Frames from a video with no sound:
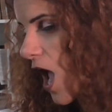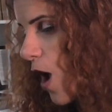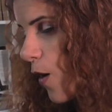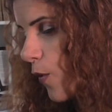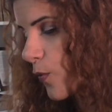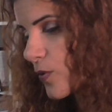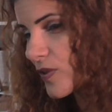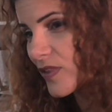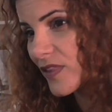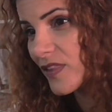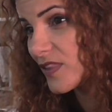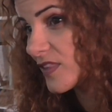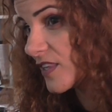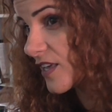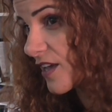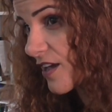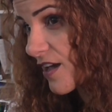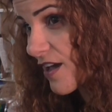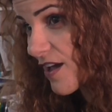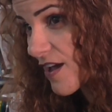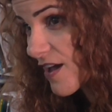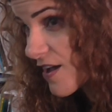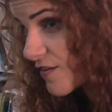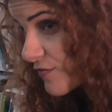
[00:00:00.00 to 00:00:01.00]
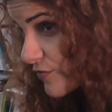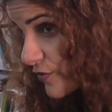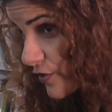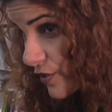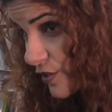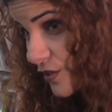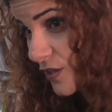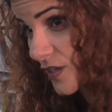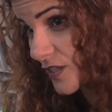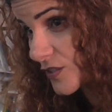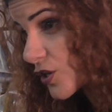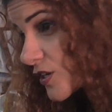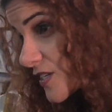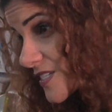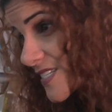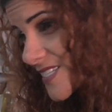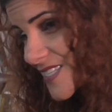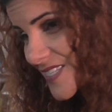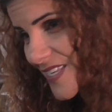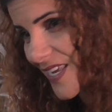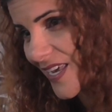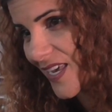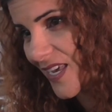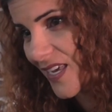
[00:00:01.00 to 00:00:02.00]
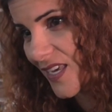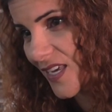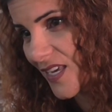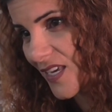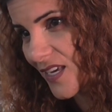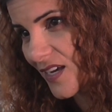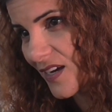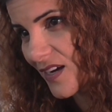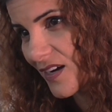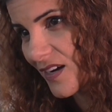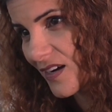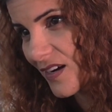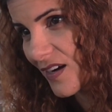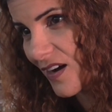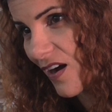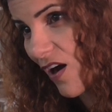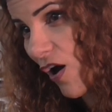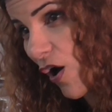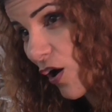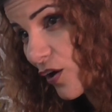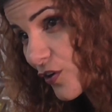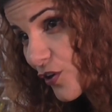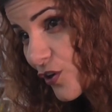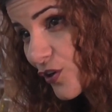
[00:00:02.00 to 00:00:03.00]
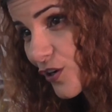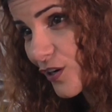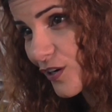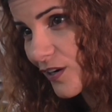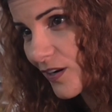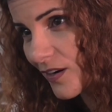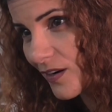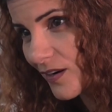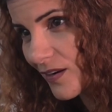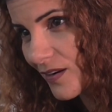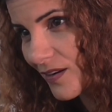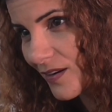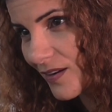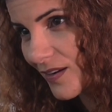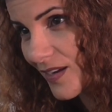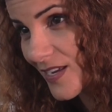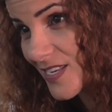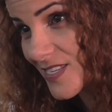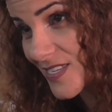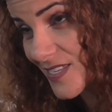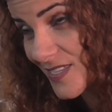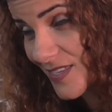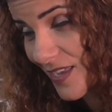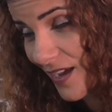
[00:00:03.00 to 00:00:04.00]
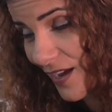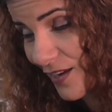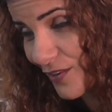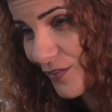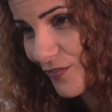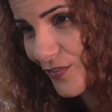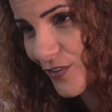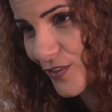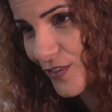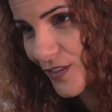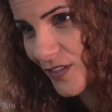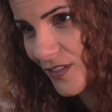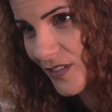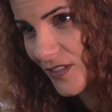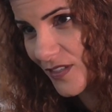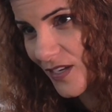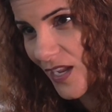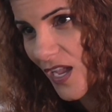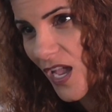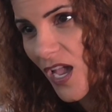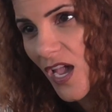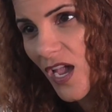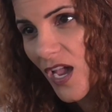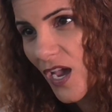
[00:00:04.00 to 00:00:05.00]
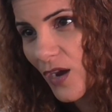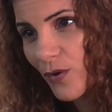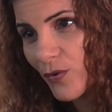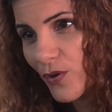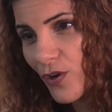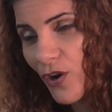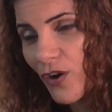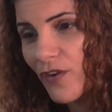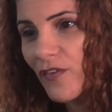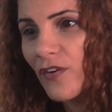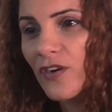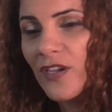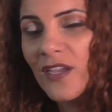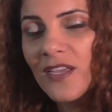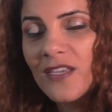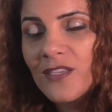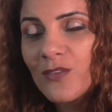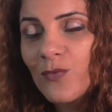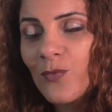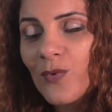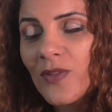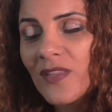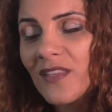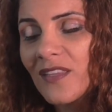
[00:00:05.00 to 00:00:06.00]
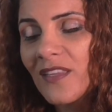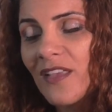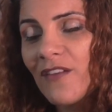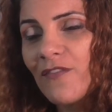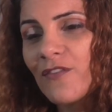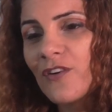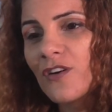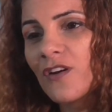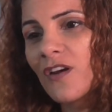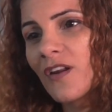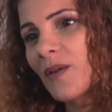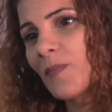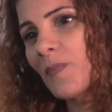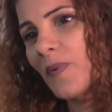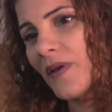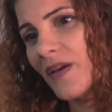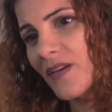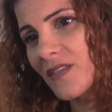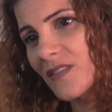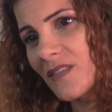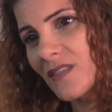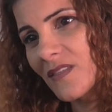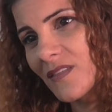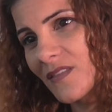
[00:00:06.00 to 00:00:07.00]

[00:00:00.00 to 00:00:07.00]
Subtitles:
I will never. It's gonna stay on her, inside of her. It will never gonna pass.